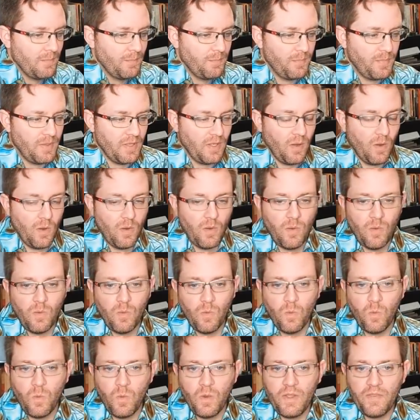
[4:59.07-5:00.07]
but
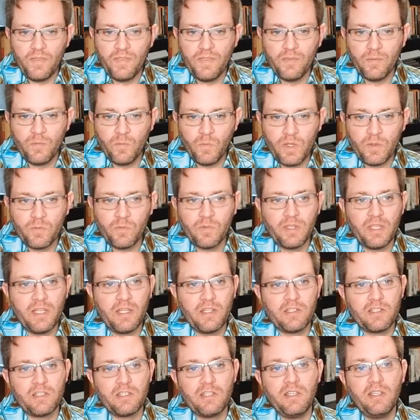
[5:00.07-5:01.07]
when when will
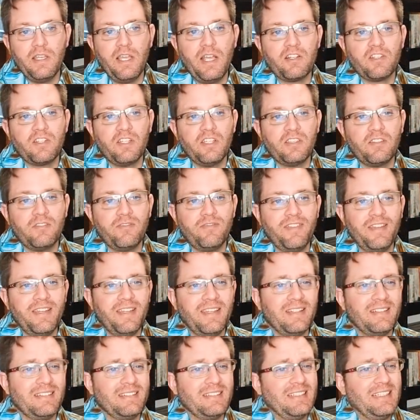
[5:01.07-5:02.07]
that shit actually hit the
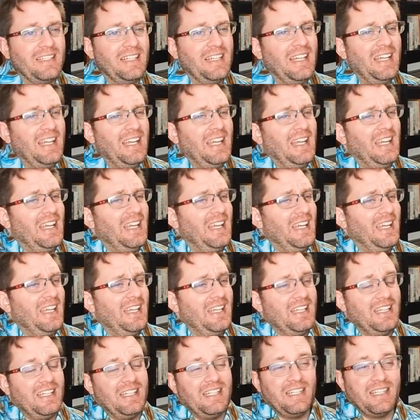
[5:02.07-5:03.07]
fan?
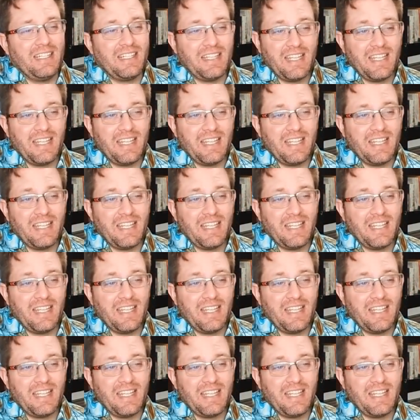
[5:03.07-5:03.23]
I